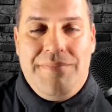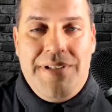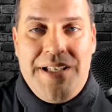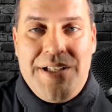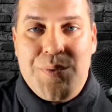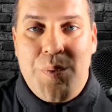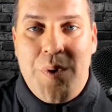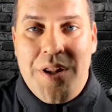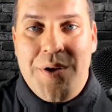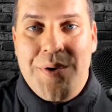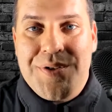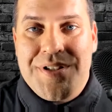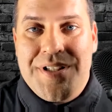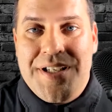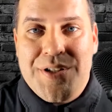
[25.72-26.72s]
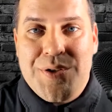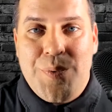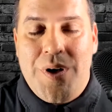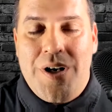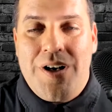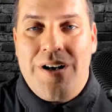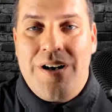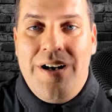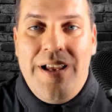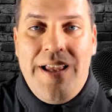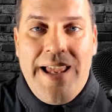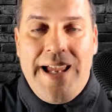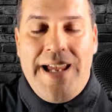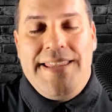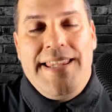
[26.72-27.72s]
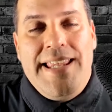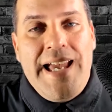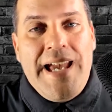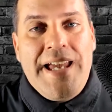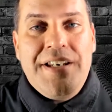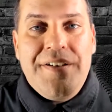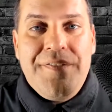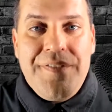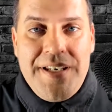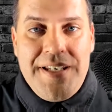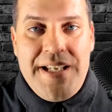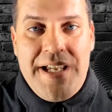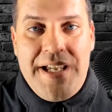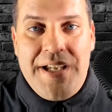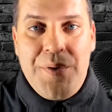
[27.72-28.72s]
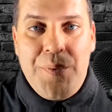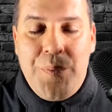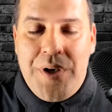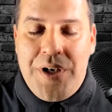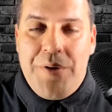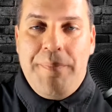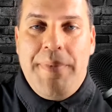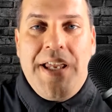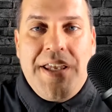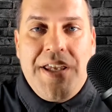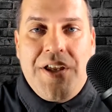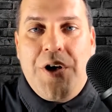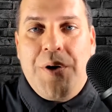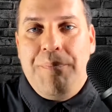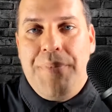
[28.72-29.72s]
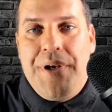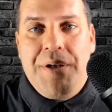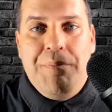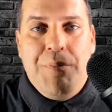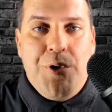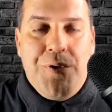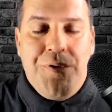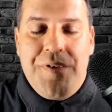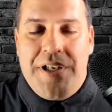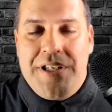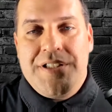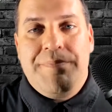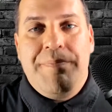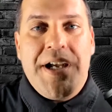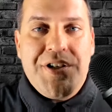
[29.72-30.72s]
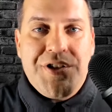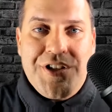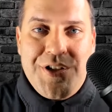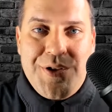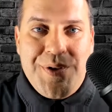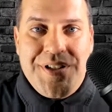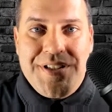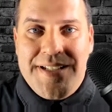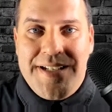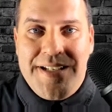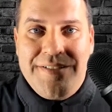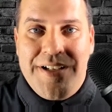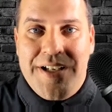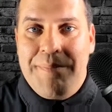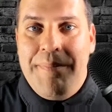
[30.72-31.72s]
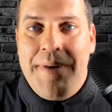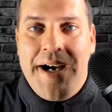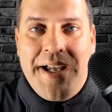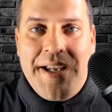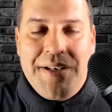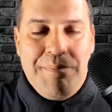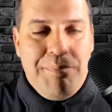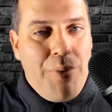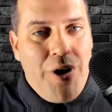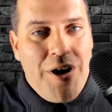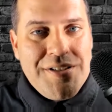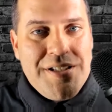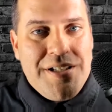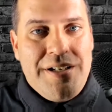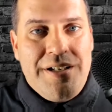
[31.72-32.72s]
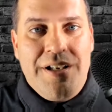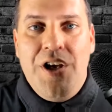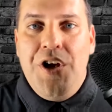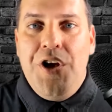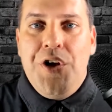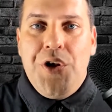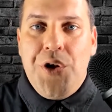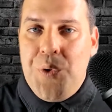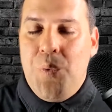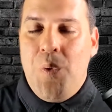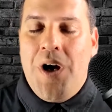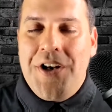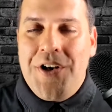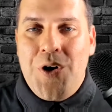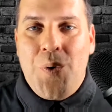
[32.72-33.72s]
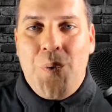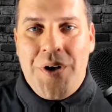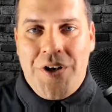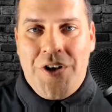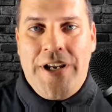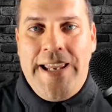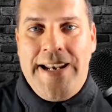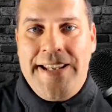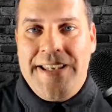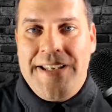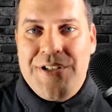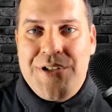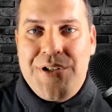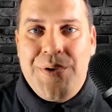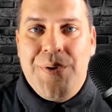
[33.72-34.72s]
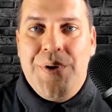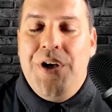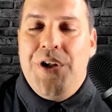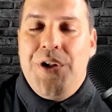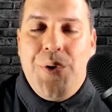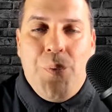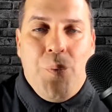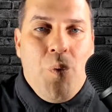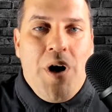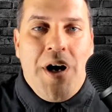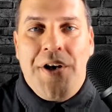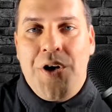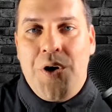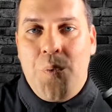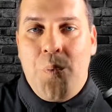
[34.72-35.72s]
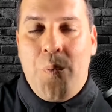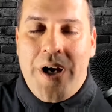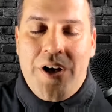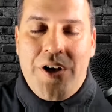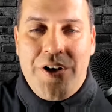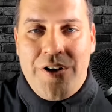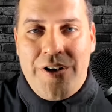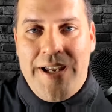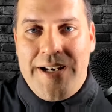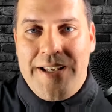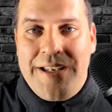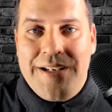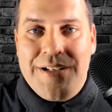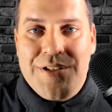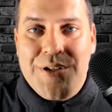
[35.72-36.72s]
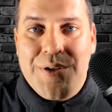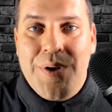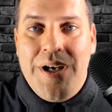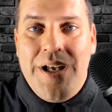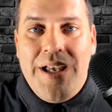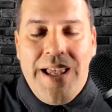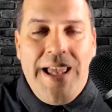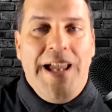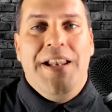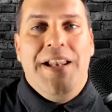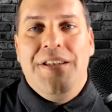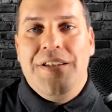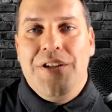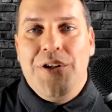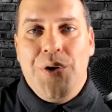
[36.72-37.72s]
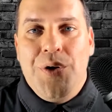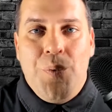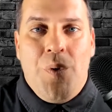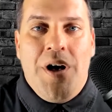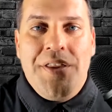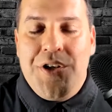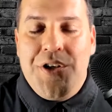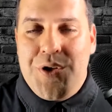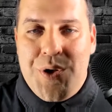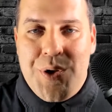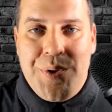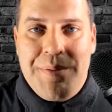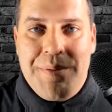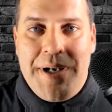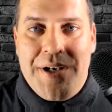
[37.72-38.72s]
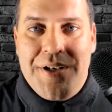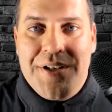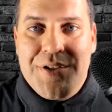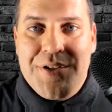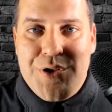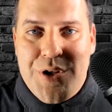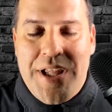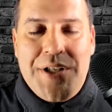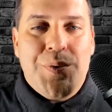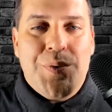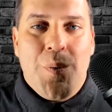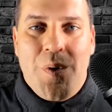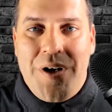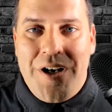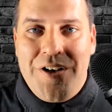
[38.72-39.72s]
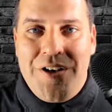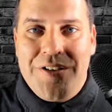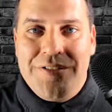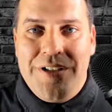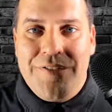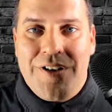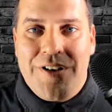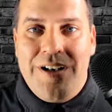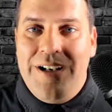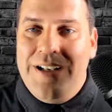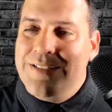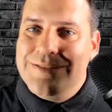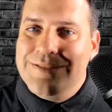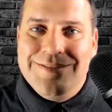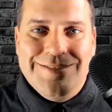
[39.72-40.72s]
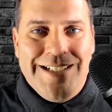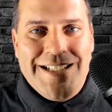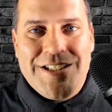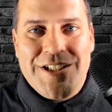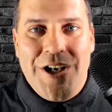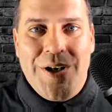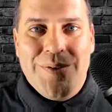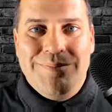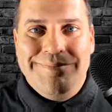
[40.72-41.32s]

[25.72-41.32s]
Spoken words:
it's one of those things where at the end of the day, when you're making a big move, especially to a city like mine, Boston, you want to know what you're getting into. You want to know where you're getting into, and you want the truth about it. So that's what we're here to deliver. Let's go.